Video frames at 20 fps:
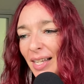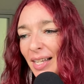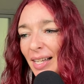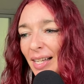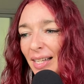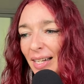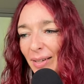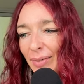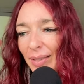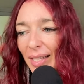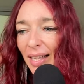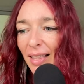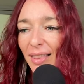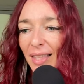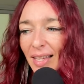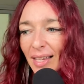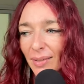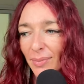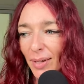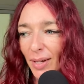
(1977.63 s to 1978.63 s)
and i would like
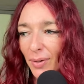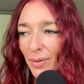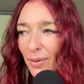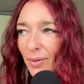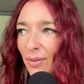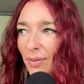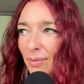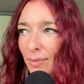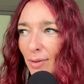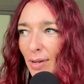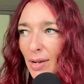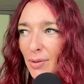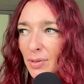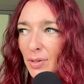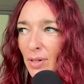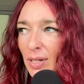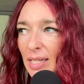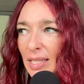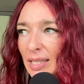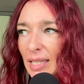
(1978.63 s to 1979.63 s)
think about when i was
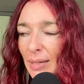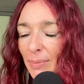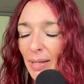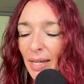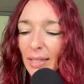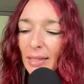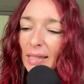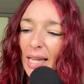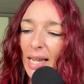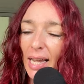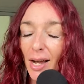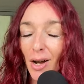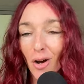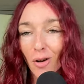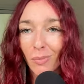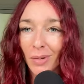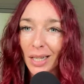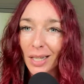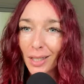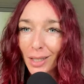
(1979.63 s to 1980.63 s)
going to sleep i'd out all
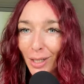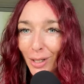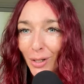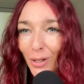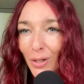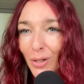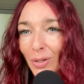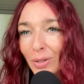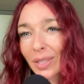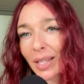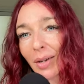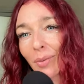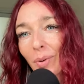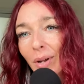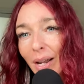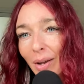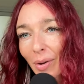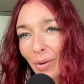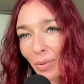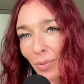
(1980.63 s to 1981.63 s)
my clothes like what
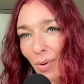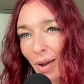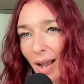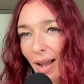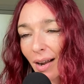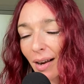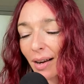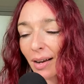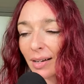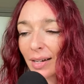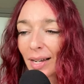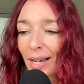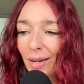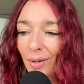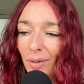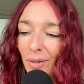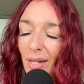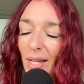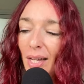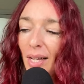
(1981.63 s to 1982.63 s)
i would wear and
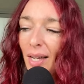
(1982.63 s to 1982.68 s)
how